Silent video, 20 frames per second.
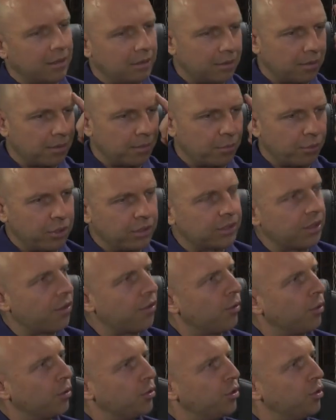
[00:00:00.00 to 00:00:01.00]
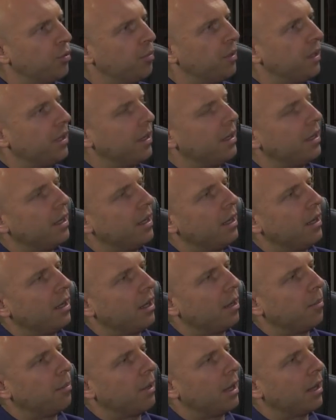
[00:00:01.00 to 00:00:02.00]
It brings a thought to me
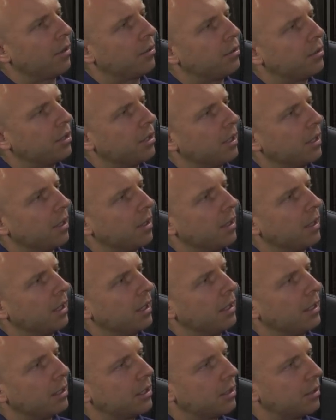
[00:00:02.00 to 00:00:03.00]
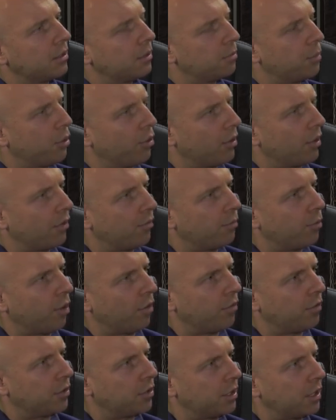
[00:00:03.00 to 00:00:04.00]
about, in the spirit of
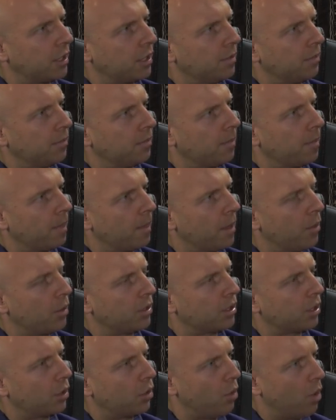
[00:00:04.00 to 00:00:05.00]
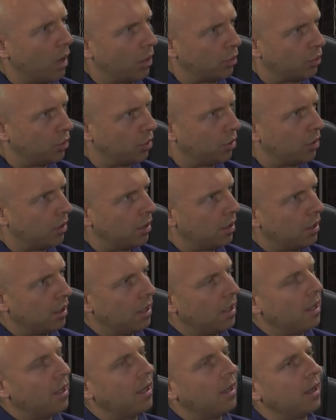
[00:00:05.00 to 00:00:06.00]
prophecy, there was a quote.
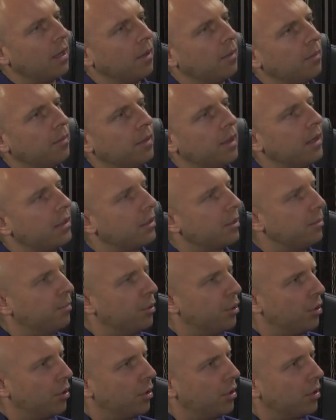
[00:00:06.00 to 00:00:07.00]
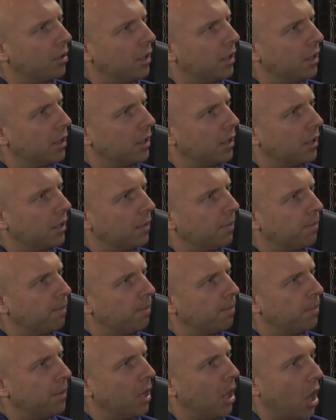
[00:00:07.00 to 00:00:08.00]
There's a book, The
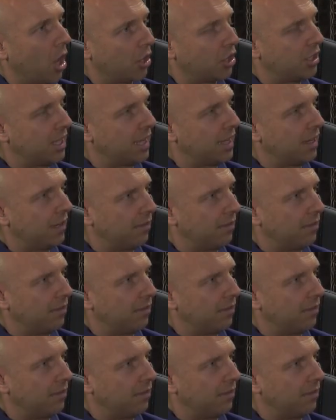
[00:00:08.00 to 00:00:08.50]
Last Day